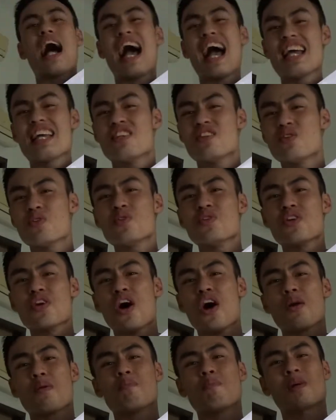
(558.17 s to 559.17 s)
I do
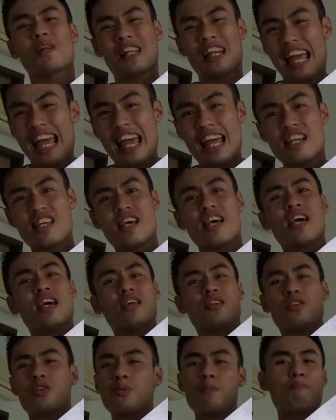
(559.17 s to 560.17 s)
not plan
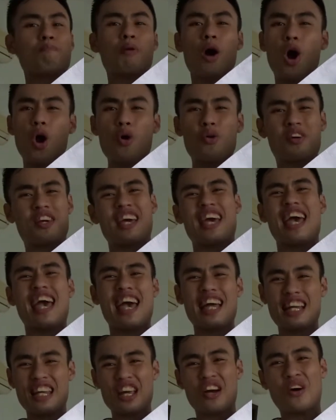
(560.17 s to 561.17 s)
to poke
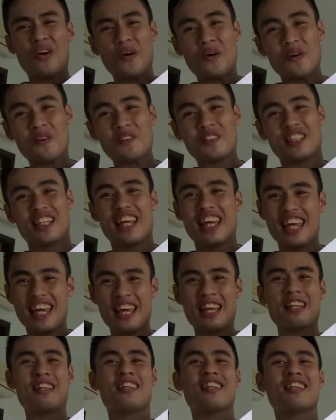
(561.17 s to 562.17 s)
any holes
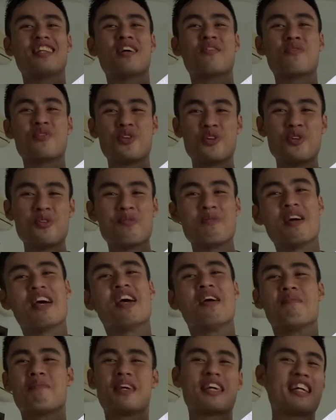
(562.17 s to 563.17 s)
in the room
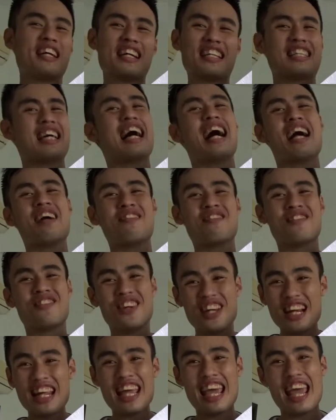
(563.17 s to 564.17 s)
because I
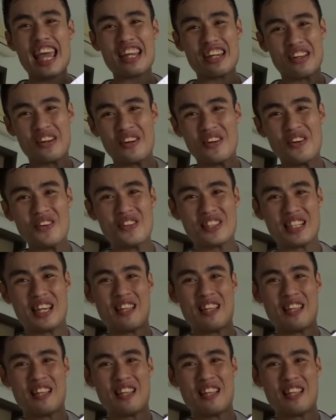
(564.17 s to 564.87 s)
really hate holes,